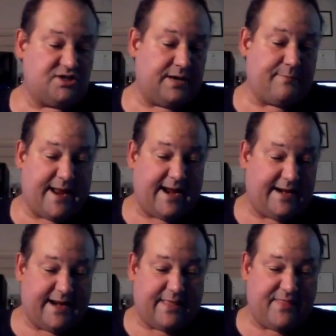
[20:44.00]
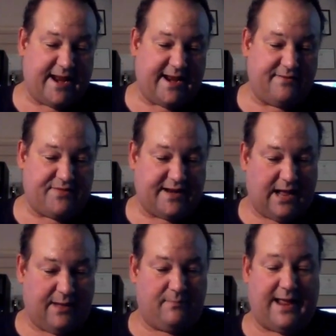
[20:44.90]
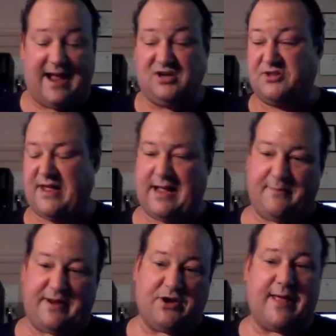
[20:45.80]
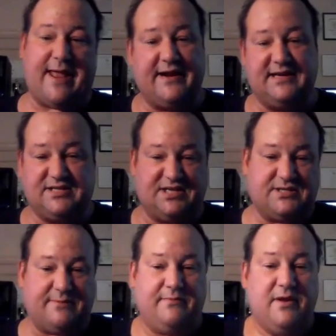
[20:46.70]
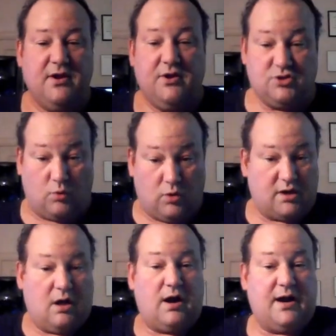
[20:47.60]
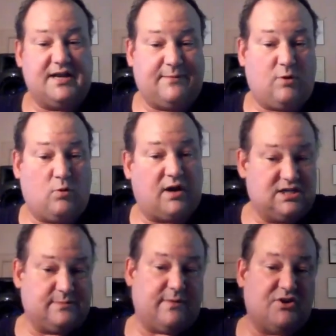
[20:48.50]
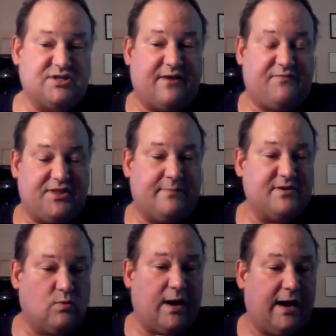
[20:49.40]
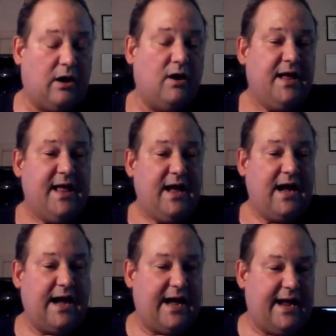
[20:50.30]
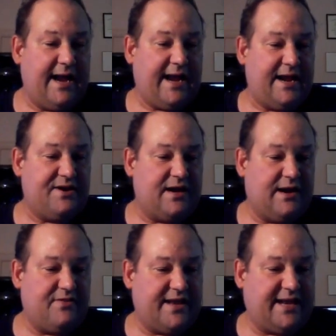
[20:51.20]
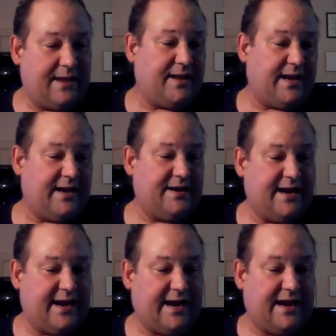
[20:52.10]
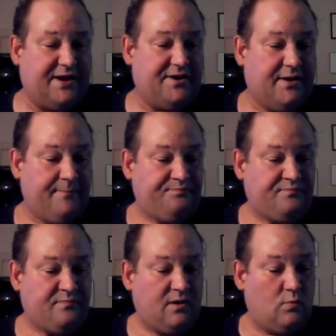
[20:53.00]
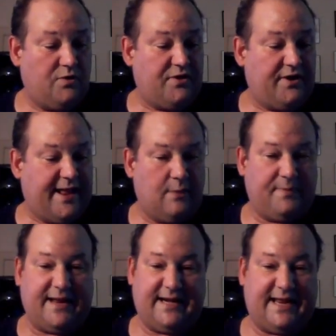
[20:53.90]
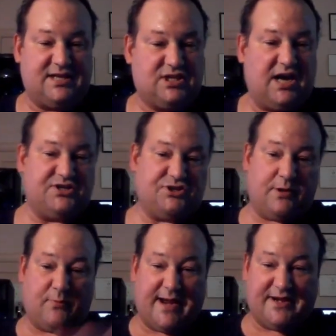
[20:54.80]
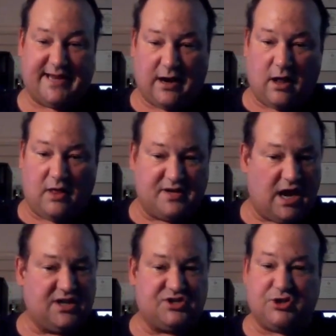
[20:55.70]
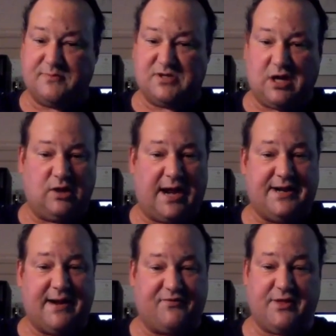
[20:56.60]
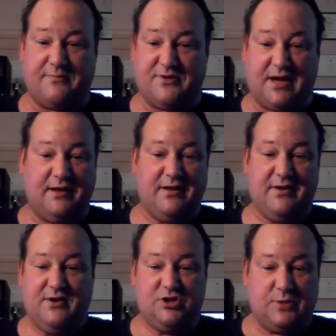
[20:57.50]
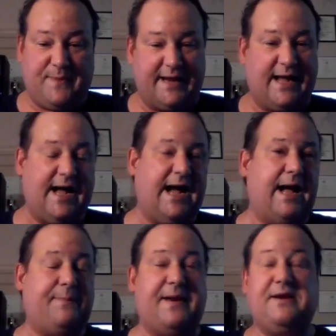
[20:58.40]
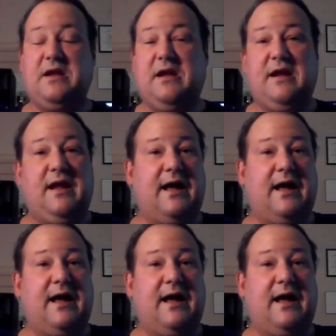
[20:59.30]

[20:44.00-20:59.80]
Arts on Main, and they got me a new editing system to work on, because I'm going to work on some other stuff with them as well. And they came in and were there to help get kids' costume. We had to get all the costumes all lined up for them to pick up, and